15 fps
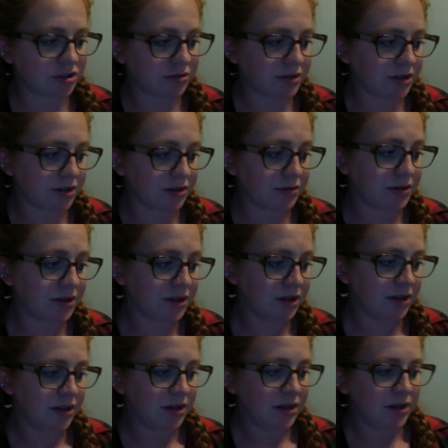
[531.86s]
you
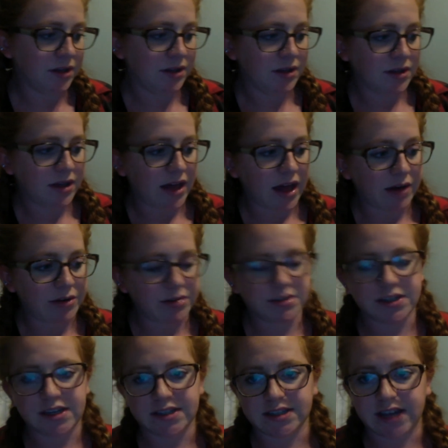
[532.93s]
how your
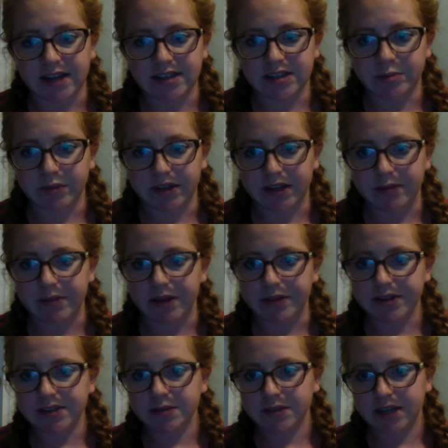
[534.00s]
day is kind of split up. Now
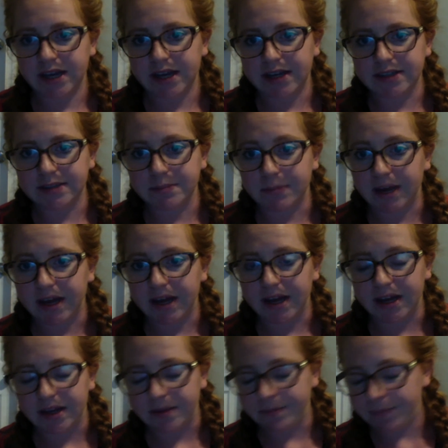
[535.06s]
this only has
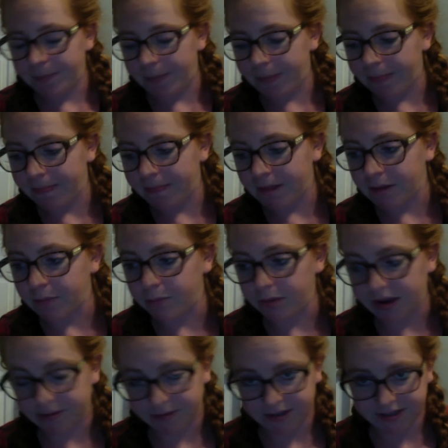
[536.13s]
my
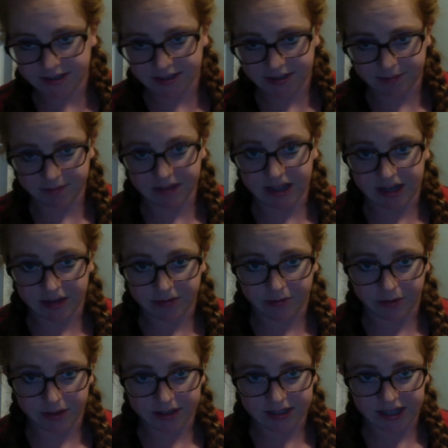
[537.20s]
breakfast in it for
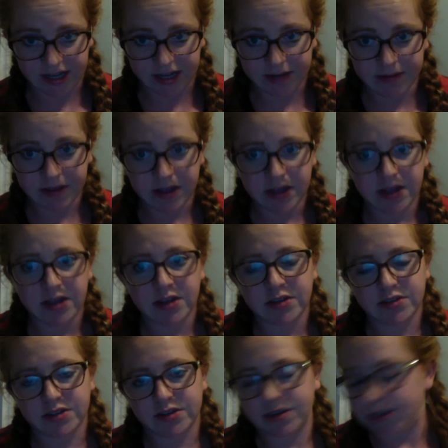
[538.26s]
the day,
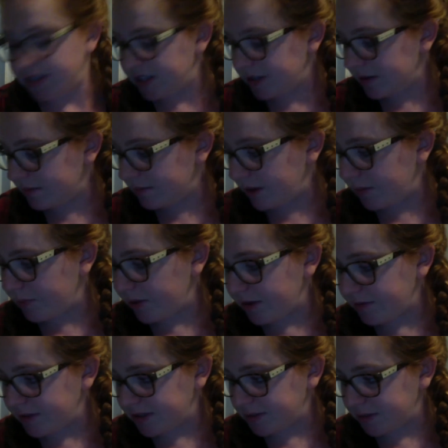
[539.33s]
so you're going to see my
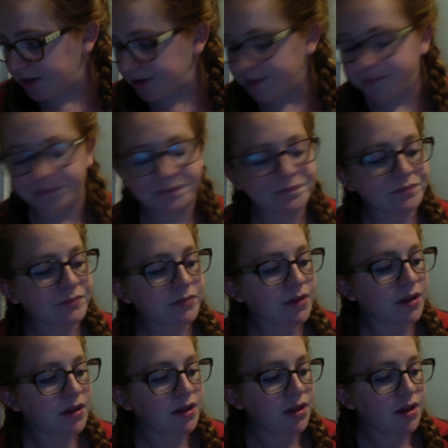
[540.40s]
breakfast meal,
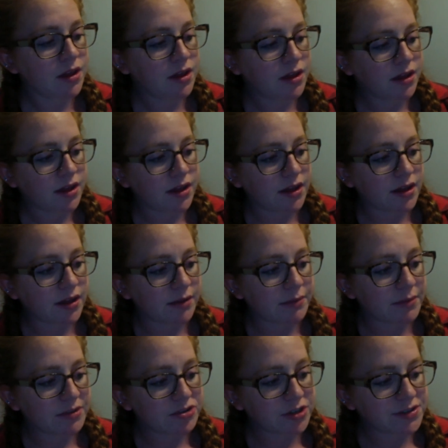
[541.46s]

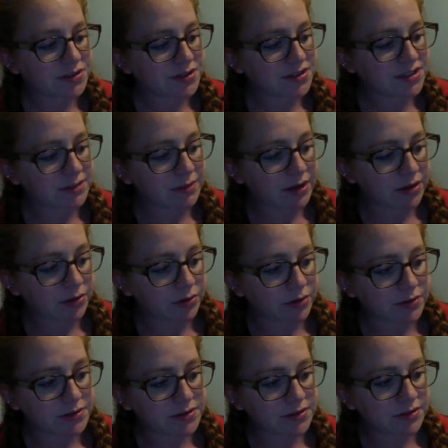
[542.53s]
but you're also going to see my
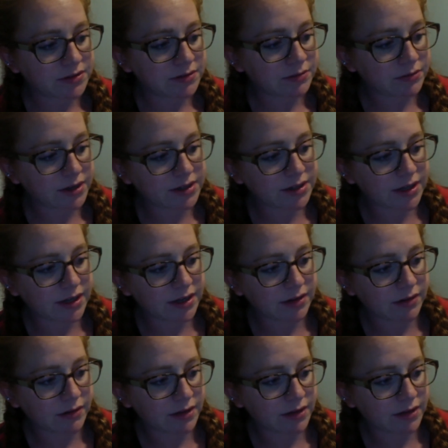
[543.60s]
goals. Right now